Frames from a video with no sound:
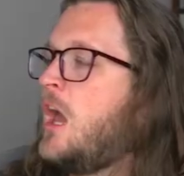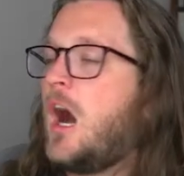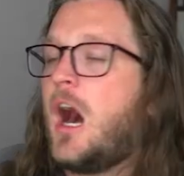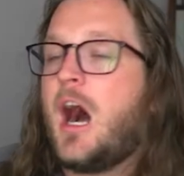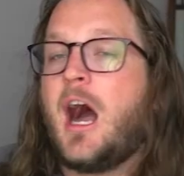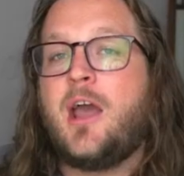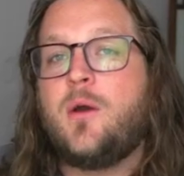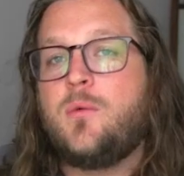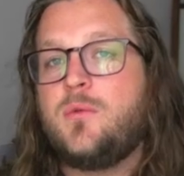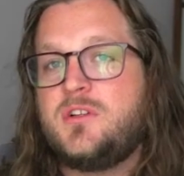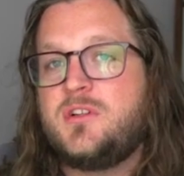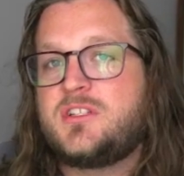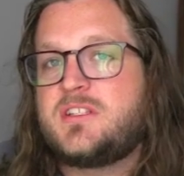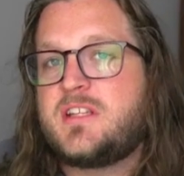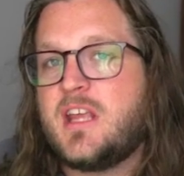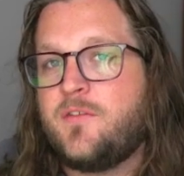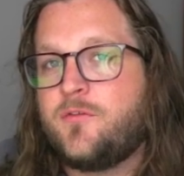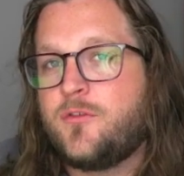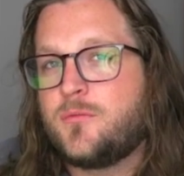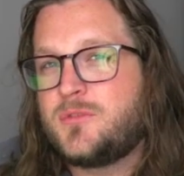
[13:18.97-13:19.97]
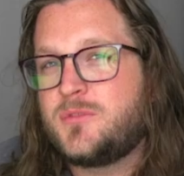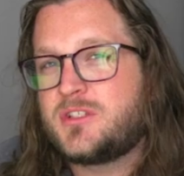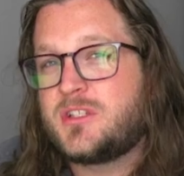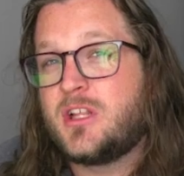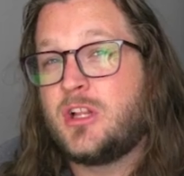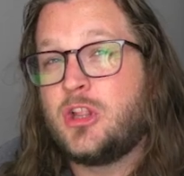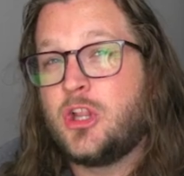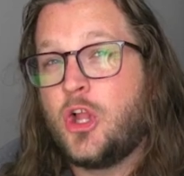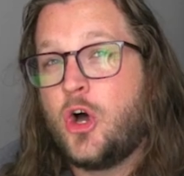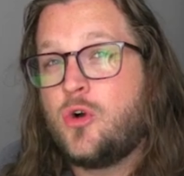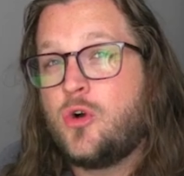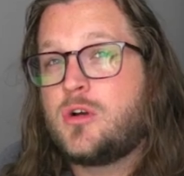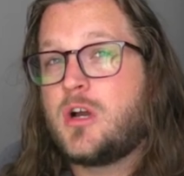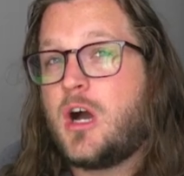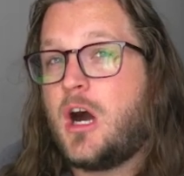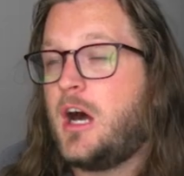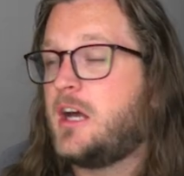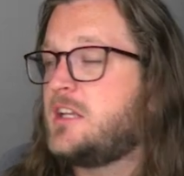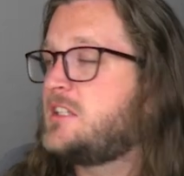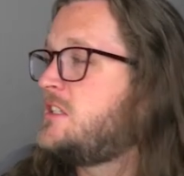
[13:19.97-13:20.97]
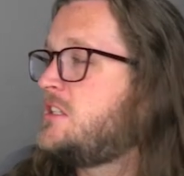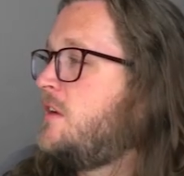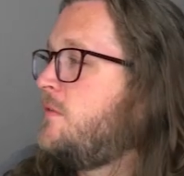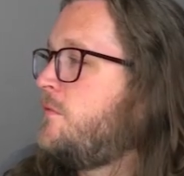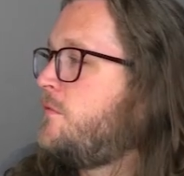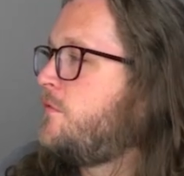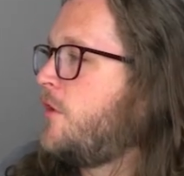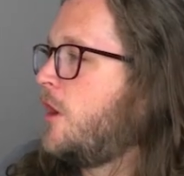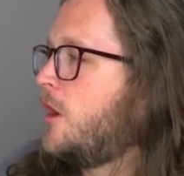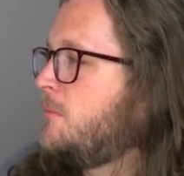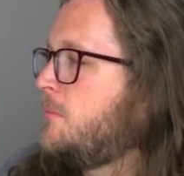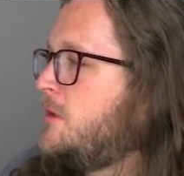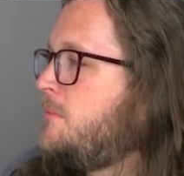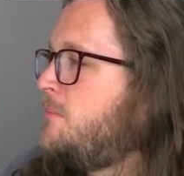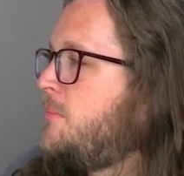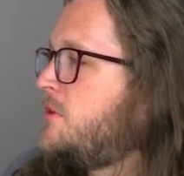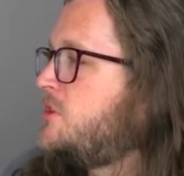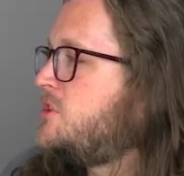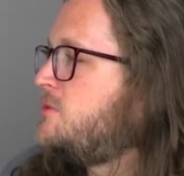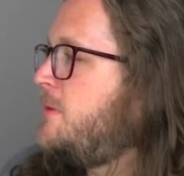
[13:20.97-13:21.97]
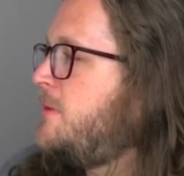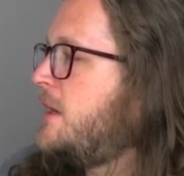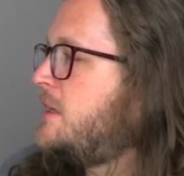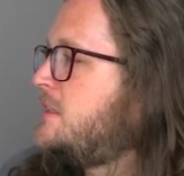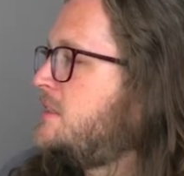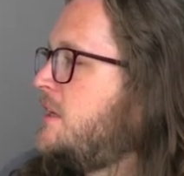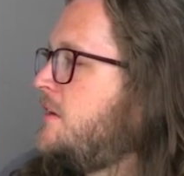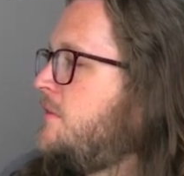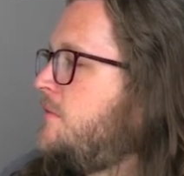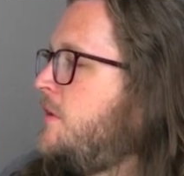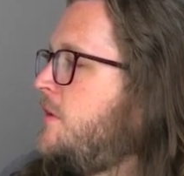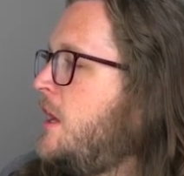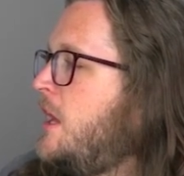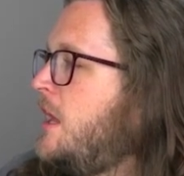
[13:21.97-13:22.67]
I would say from just a low cost and farming perspective,